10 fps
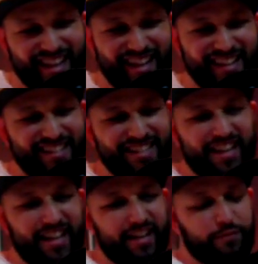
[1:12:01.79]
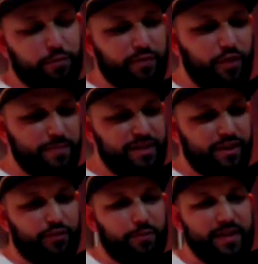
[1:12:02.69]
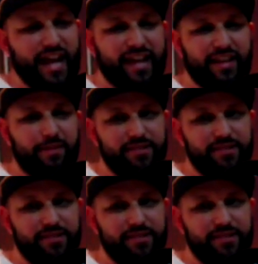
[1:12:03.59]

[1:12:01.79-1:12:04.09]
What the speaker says: And if you want to follow me, you can follow me at